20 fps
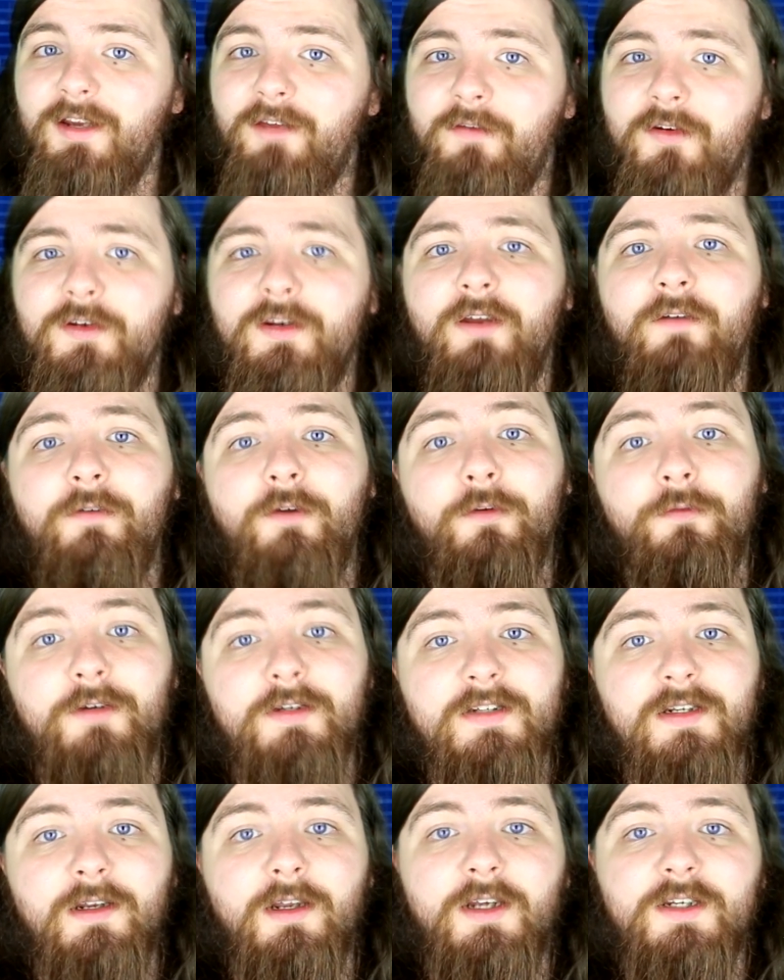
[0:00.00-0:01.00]
If you did, feel free
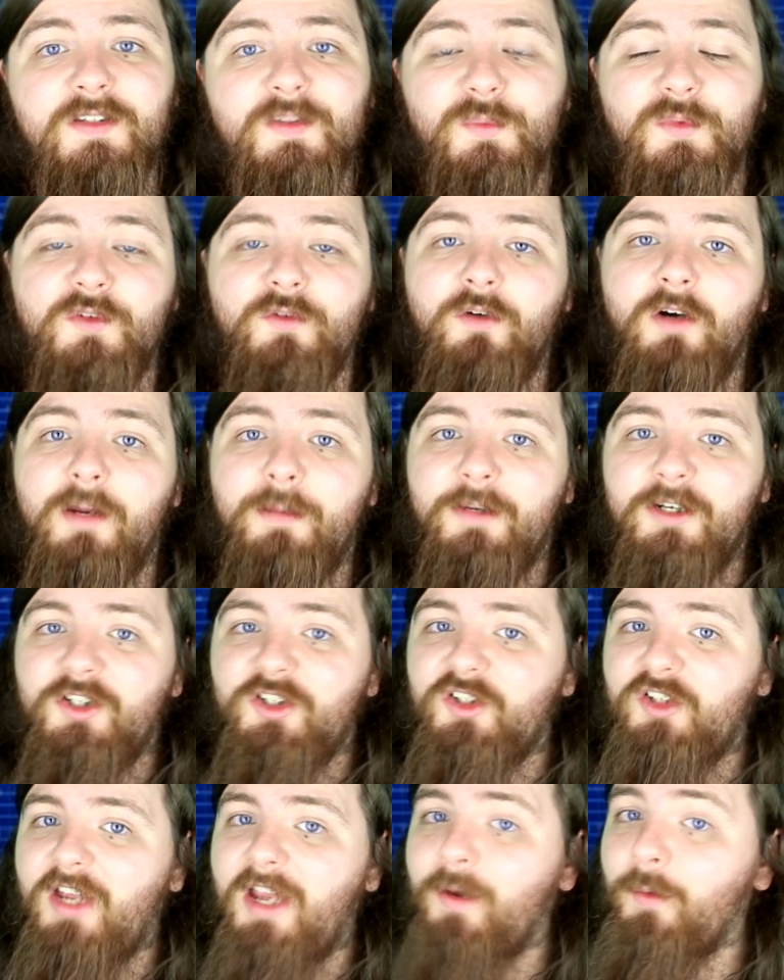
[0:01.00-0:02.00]
to like, subscribe, and
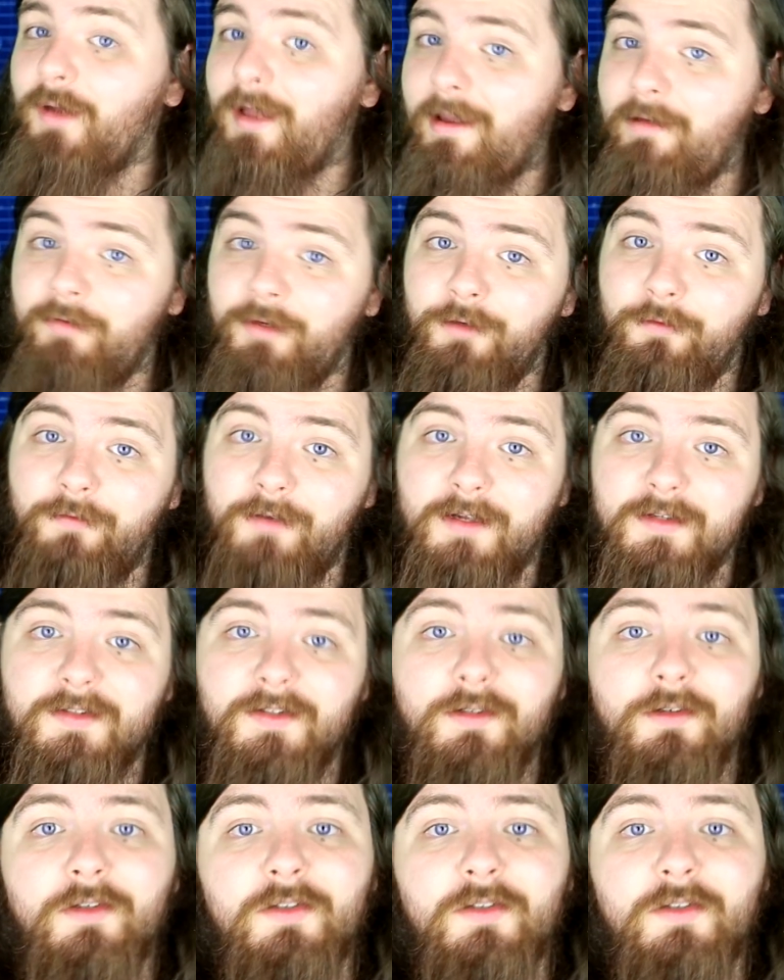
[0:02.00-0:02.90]
share whatever you fancy.